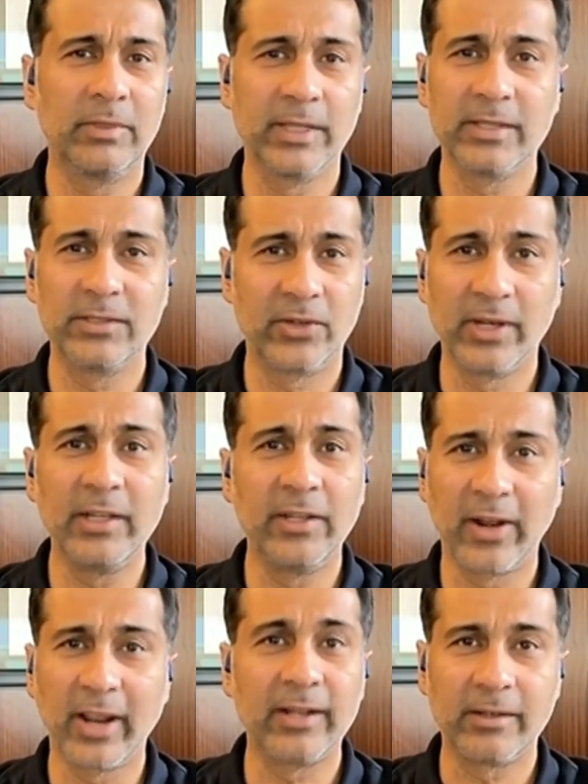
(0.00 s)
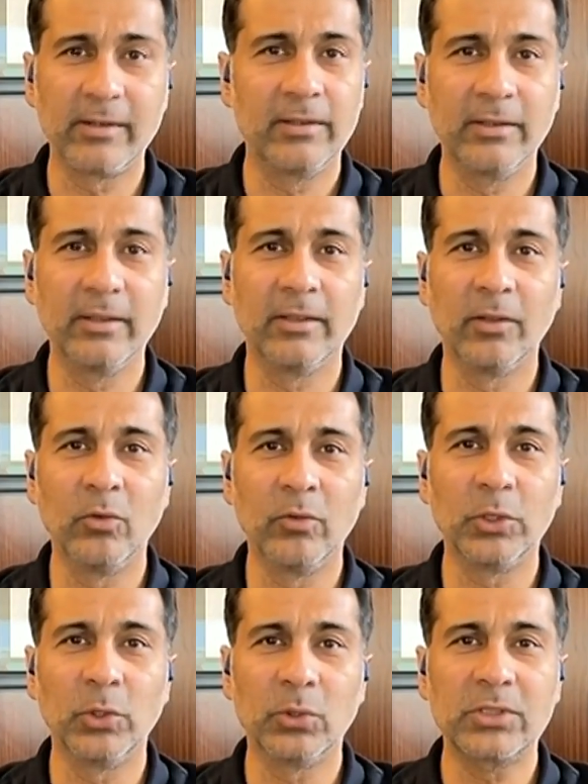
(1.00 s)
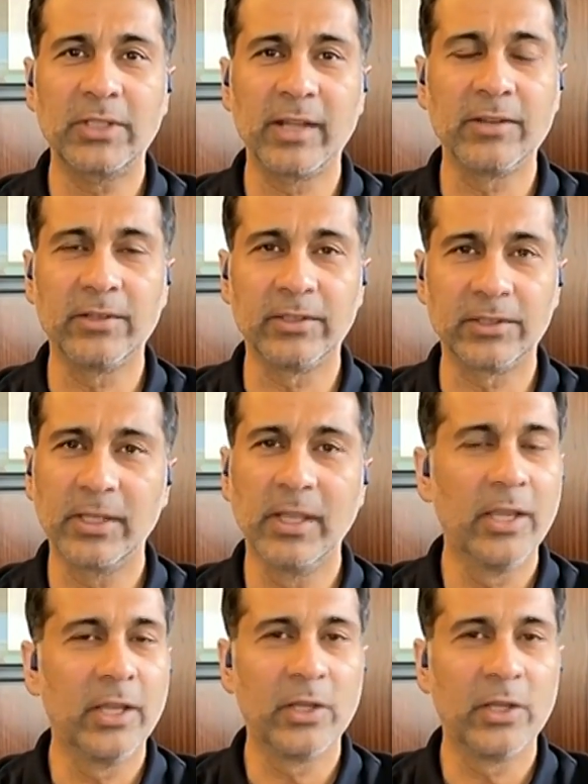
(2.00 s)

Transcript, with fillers: things really right uh, over those 10 years.